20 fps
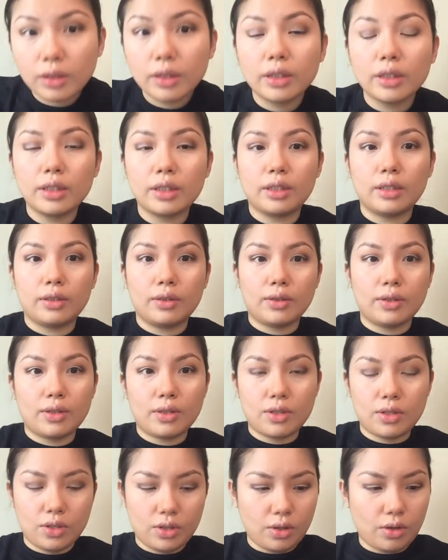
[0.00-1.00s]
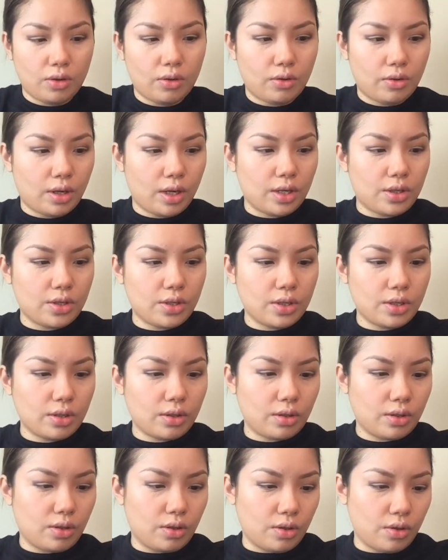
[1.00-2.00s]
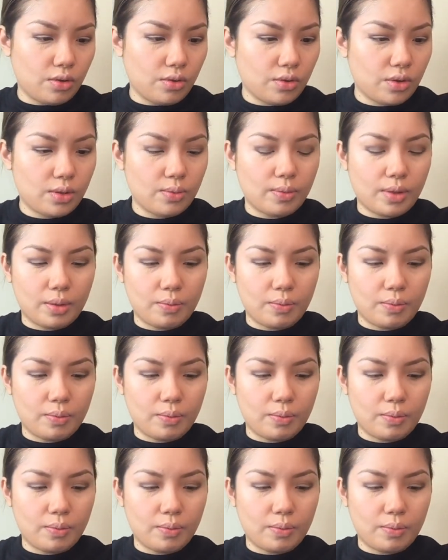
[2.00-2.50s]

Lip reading: Okay, so I'm just gonna use